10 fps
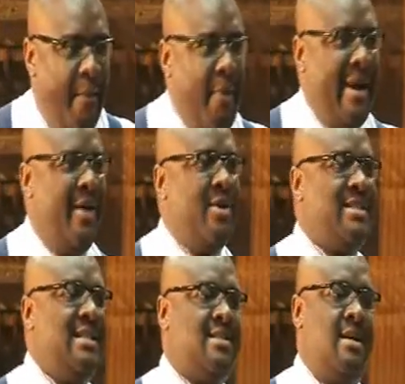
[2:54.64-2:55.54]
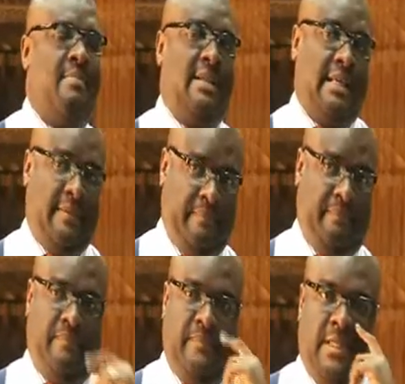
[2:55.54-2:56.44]
But we're hosting somebody
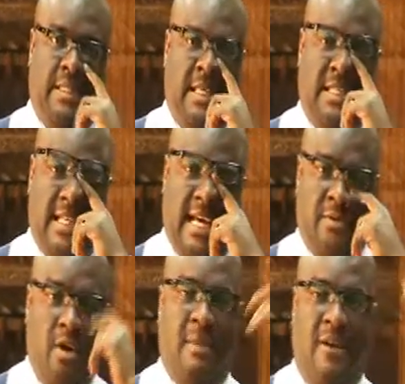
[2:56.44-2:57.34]
this year. It's one of